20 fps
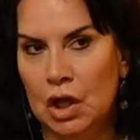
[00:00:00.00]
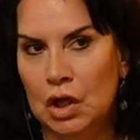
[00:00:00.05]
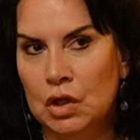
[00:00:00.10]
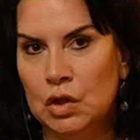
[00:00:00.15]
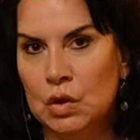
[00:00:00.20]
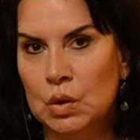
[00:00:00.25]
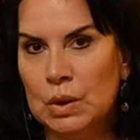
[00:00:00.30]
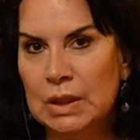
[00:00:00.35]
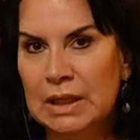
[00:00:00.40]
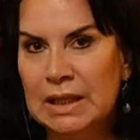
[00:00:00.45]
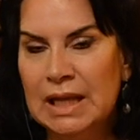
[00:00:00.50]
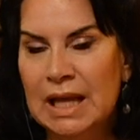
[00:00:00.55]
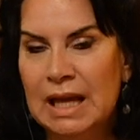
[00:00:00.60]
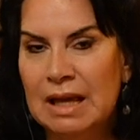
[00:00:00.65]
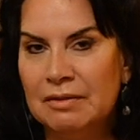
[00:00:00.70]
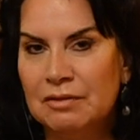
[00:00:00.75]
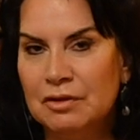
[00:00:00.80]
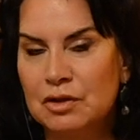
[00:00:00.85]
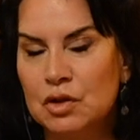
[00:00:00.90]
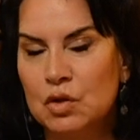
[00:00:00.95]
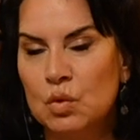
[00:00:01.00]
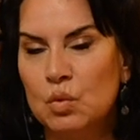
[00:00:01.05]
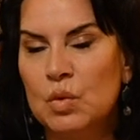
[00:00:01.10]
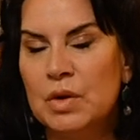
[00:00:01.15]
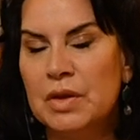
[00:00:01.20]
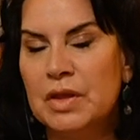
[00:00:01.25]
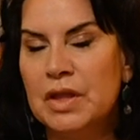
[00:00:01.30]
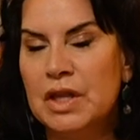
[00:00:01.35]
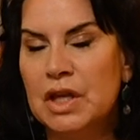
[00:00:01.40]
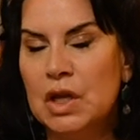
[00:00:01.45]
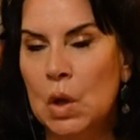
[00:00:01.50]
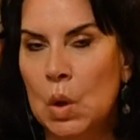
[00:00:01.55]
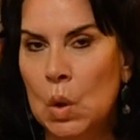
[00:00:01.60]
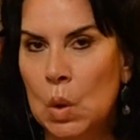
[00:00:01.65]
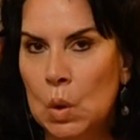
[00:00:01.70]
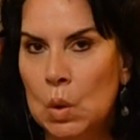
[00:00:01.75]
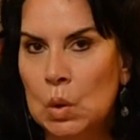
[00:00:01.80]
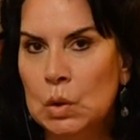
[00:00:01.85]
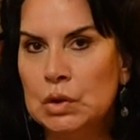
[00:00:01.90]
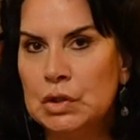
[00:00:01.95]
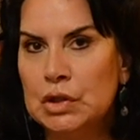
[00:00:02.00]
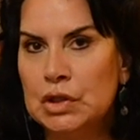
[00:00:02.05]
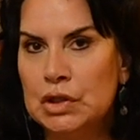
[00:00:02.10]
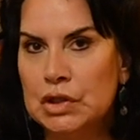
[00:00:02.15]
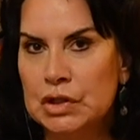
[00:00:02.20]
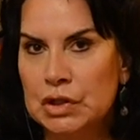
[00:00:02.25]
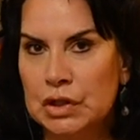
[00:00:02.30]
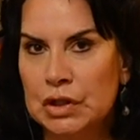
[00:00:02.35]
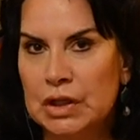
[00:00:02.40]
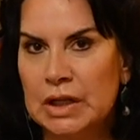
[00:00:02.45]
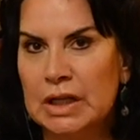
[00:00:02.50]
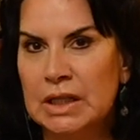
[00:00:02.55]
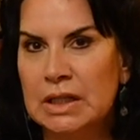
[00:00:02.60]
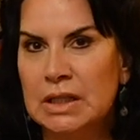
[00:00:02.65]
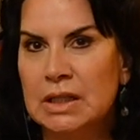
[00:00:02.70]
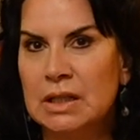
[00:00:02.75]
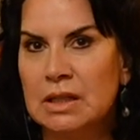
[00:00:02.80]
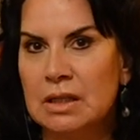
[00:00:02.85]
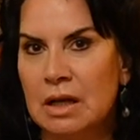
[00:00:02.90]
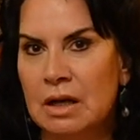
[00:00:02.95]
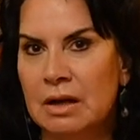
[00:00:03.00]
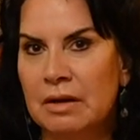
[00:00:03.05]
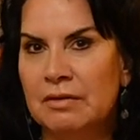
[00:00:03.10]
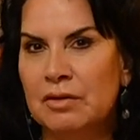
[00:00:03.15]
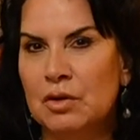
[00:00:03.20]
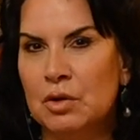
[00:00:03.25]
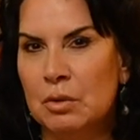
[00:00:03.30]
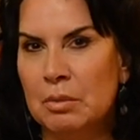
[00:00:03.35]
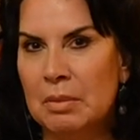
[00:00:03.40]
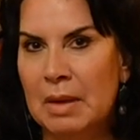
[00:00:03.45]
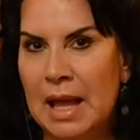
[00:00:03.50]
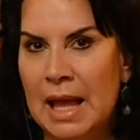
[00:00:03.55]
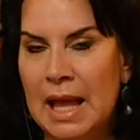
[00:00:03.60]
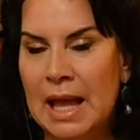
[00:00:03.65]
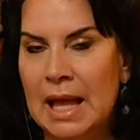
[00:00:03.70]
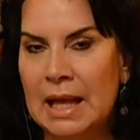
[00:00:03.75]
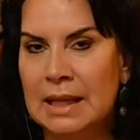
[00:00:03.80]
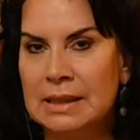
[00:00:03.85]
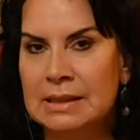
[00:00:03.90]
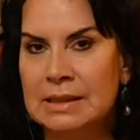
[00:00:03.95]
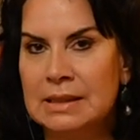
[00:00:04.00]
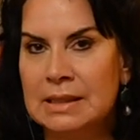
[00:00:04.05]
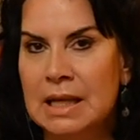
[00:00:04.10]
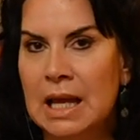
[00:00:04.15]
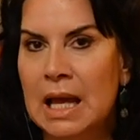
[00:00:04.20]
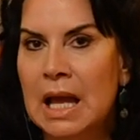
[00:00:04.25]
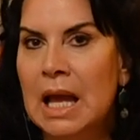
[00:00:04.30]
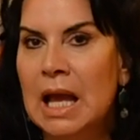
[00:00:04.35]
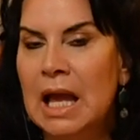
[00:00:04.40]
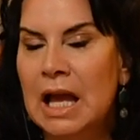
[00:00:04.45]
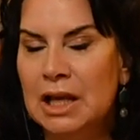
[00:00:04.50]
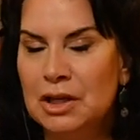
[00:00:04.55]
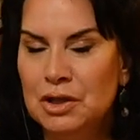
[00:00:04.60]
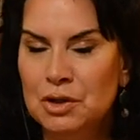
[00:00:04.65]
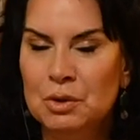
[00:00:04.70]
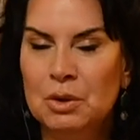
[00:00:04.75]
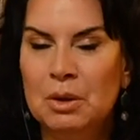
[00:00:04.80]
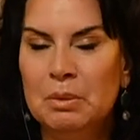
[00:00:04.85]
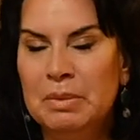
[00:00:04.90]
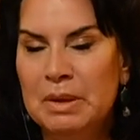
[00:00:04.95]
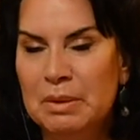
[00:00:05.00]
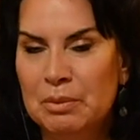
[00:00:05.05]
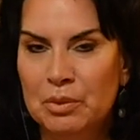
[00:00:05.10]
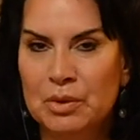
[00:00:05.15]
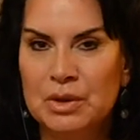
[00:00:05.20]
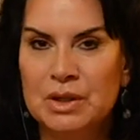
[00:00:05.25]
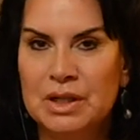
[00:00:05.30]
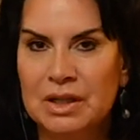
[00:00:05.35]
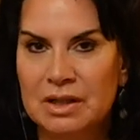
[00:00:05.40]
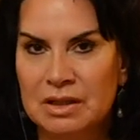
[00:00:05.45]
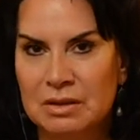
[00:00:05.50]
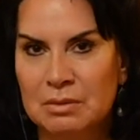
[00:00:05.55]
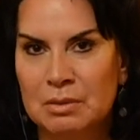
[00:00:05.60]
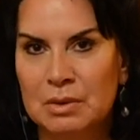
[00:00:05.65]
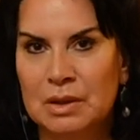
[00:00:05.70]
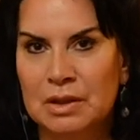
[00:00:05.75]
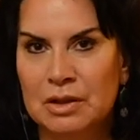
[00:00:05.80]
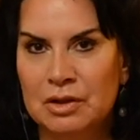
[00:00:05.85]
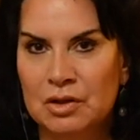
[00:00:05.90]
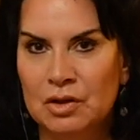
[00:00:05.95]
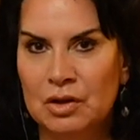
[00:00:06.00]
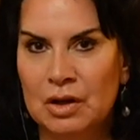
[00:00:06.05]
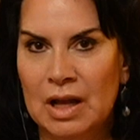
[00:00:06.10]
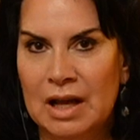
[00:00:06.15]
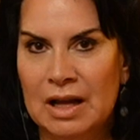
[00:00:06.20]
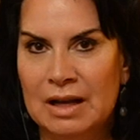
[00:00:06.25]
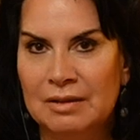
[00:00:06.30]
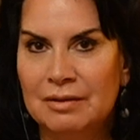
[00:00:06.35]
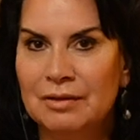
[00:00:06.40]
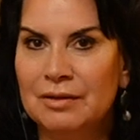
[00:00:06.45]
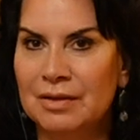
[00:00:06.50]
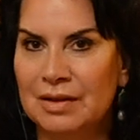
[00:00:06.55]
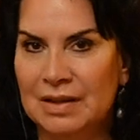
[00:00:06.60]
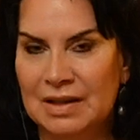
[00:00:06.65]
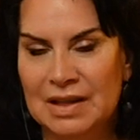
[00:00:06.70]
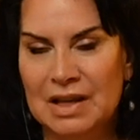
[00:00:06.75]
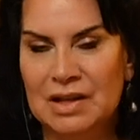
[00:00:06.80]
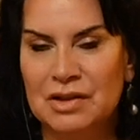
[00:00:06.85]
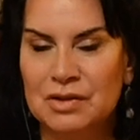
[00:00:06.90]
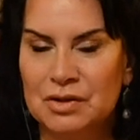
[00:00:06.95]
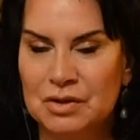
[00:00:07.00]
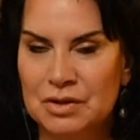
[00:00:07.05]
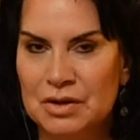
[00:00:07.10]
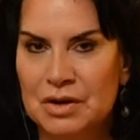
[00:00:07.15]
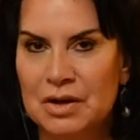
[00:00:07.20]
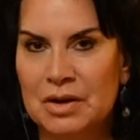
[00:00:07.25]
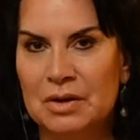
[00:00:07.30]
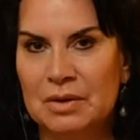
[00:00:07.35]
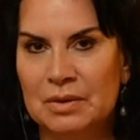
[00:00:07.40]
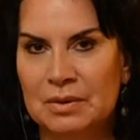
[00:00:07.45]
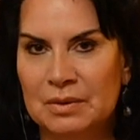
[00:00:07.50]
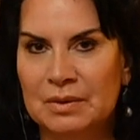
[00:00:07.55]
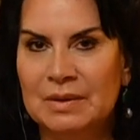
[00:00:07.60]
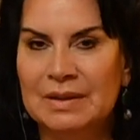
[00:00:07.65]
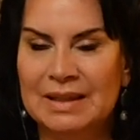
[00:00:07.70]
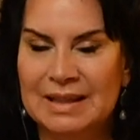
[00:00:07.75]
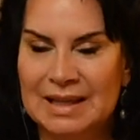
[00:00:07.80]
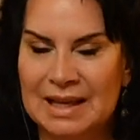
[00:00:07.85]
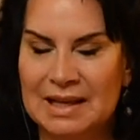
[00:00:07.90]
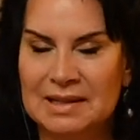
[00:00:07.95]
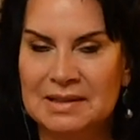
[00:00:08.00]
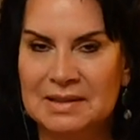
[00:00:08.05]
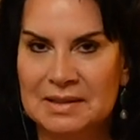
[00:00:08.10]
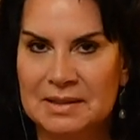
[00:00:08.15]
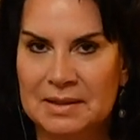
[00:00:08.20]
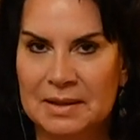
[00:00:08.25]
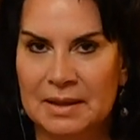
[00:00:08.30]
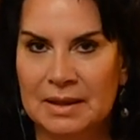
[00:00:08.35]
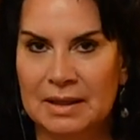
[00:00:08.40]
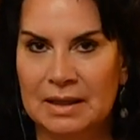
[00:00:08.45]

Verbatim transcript: you're left with the old circuits of your past and you will be predictable in your life. Yes or no? Yes.